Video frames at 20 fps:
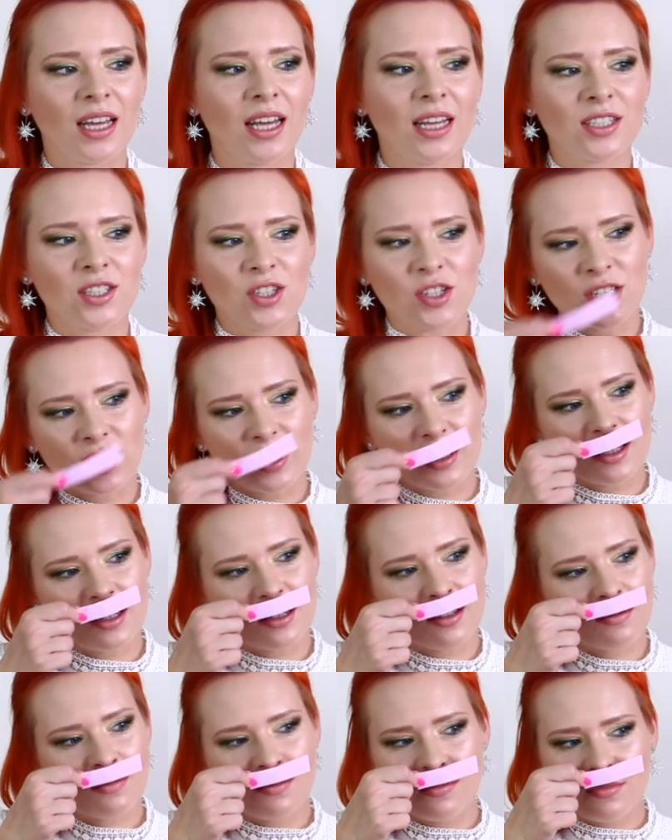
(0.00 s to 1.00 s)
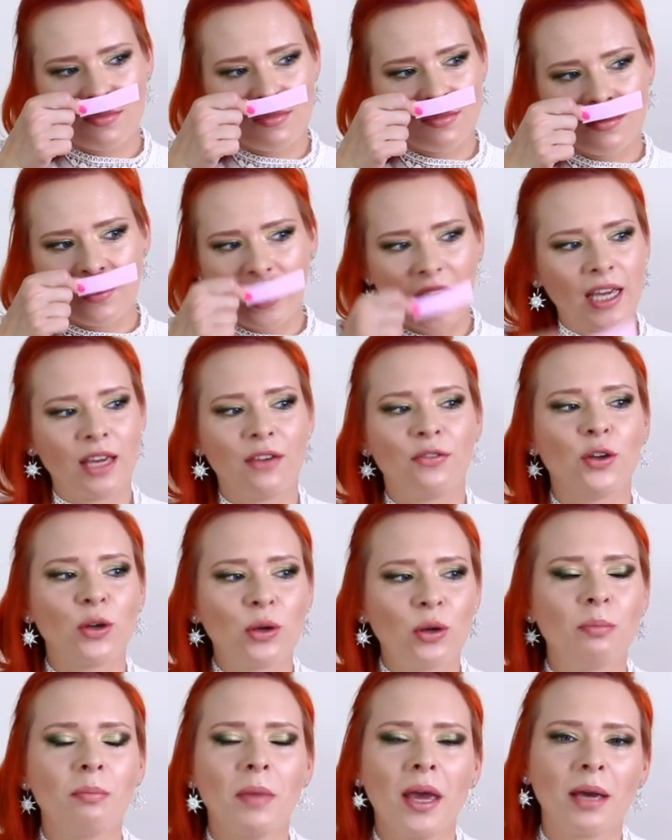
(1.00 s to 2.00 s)
It's just, like, if you
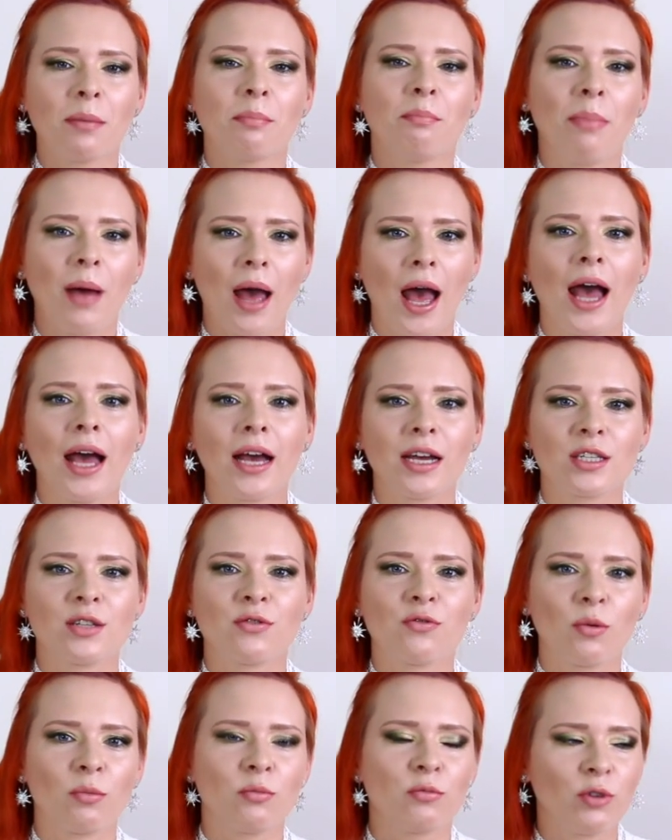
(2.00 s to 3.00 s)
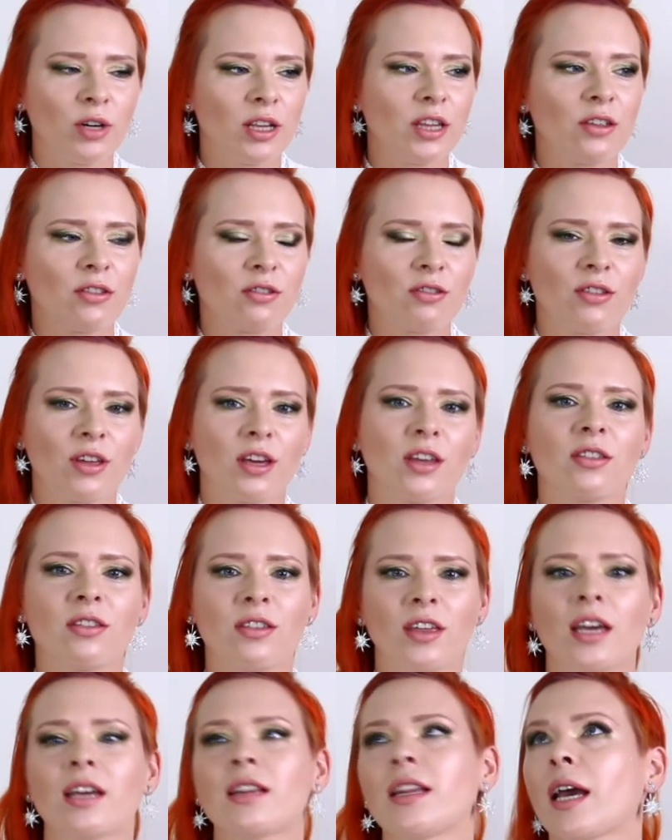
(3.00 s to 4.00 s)
can make bags from really thick,
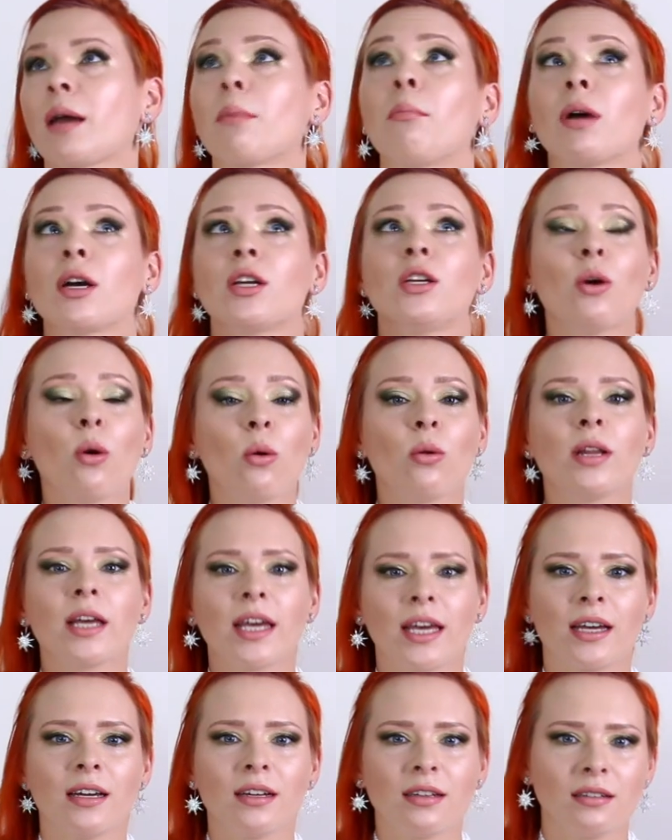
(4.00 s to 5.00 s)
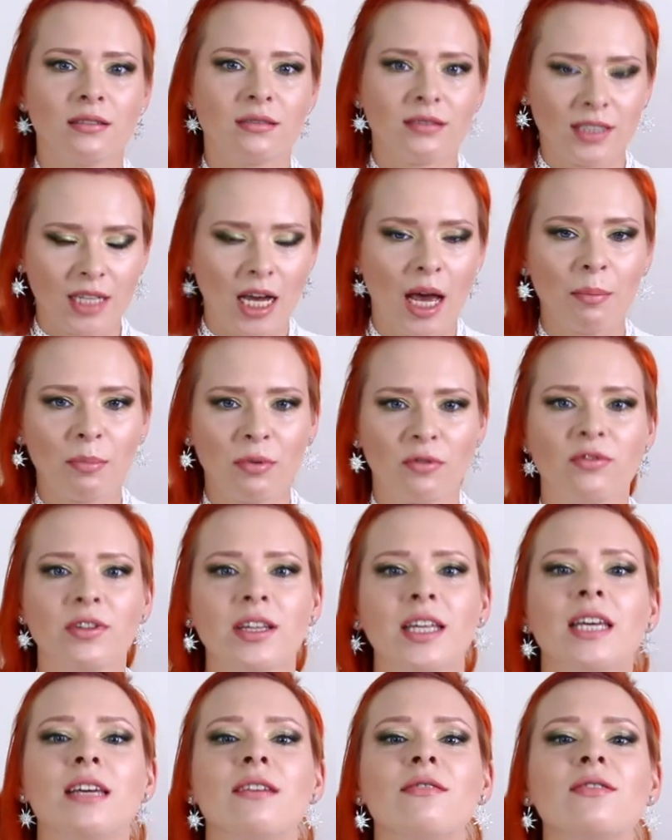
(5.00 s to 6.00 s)
thick, like, magnolia type of
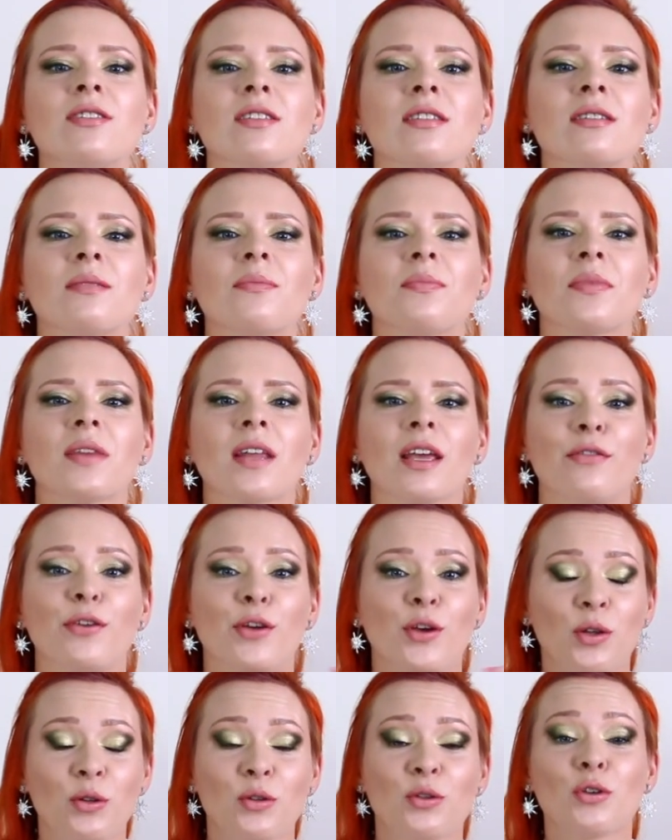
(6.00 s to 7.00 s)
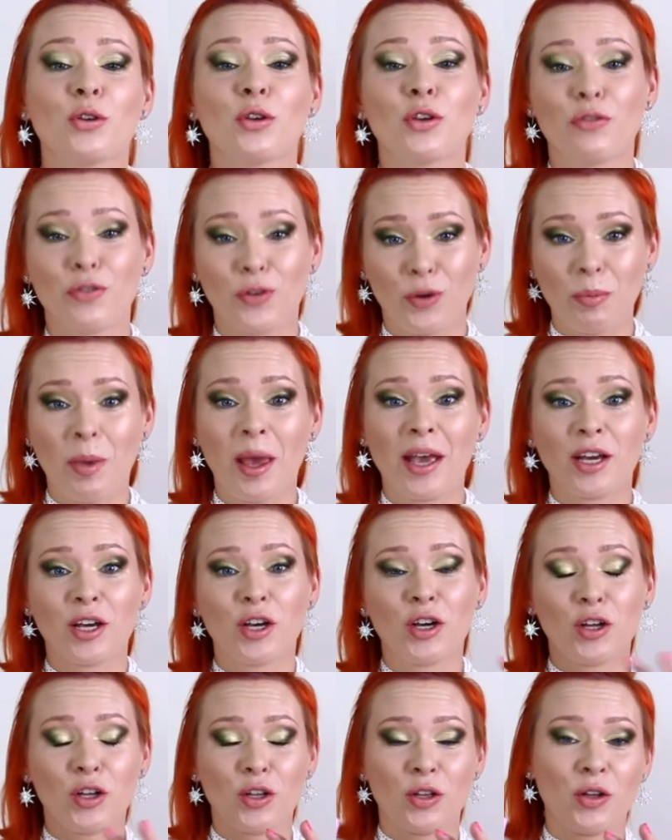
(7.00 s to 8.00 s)
leaves, if you make
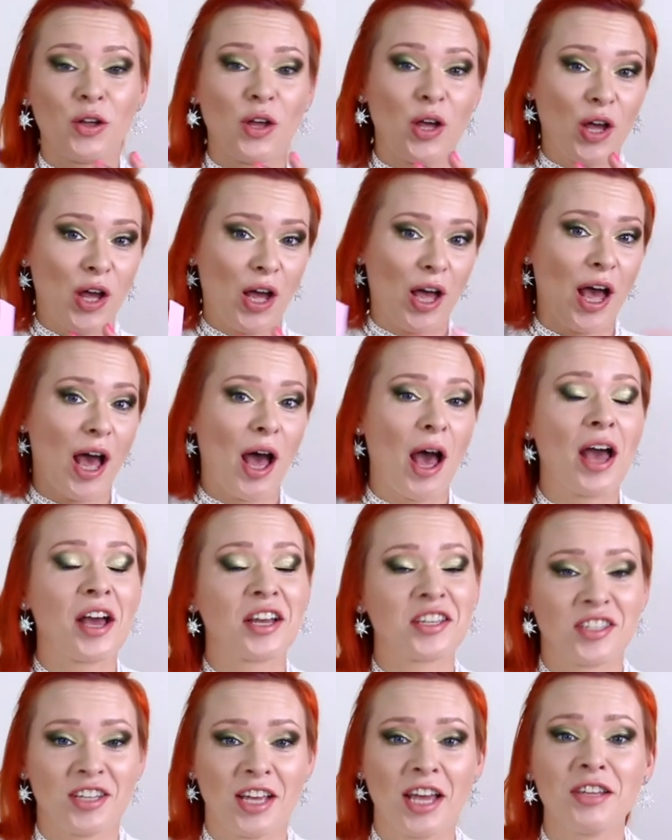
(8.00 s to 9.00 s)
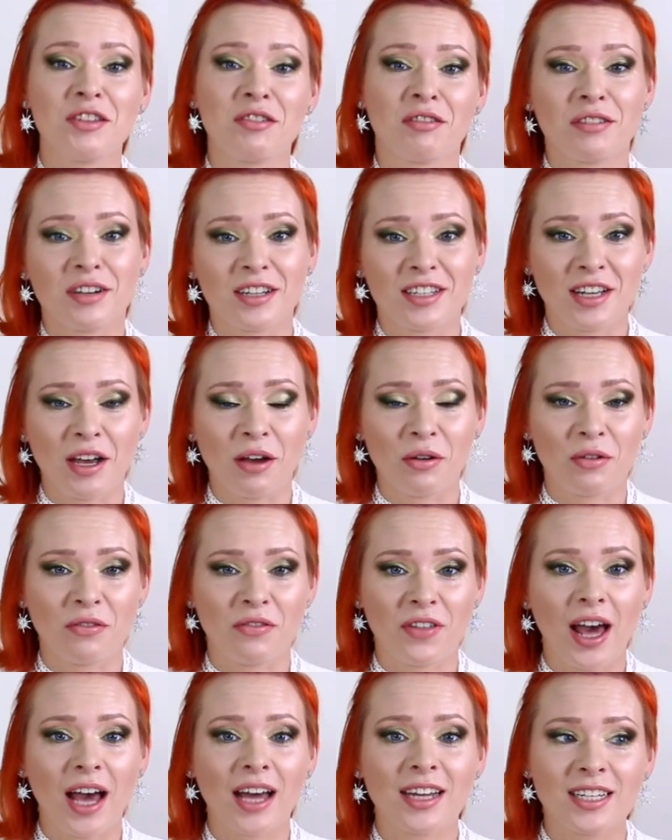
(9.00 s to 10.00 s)
accessories out
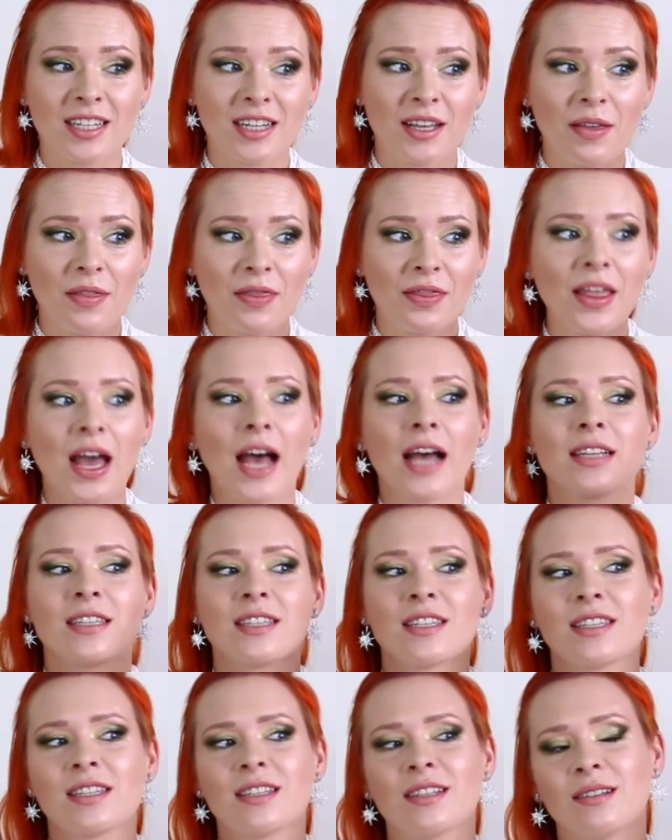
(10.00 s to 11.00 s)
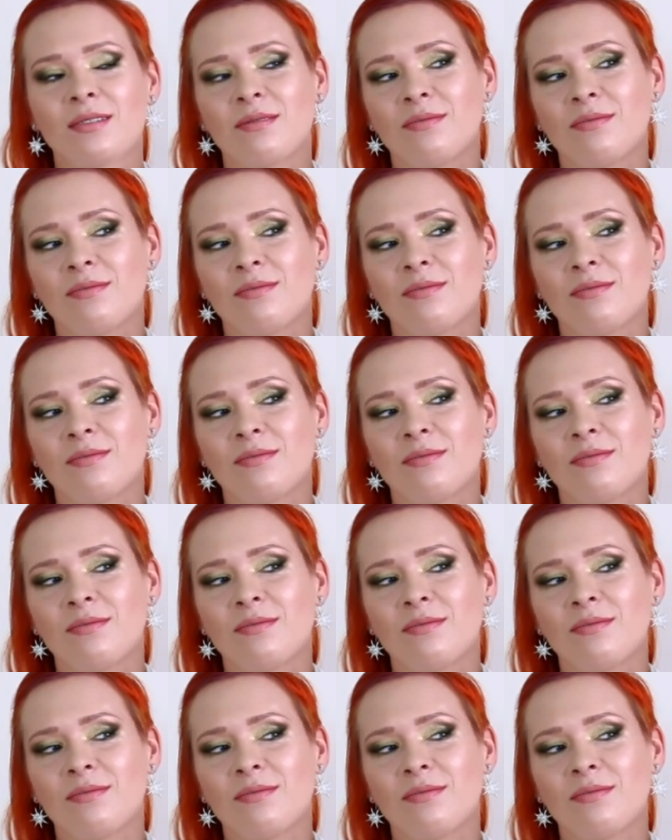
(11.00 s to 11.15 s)
of that, that's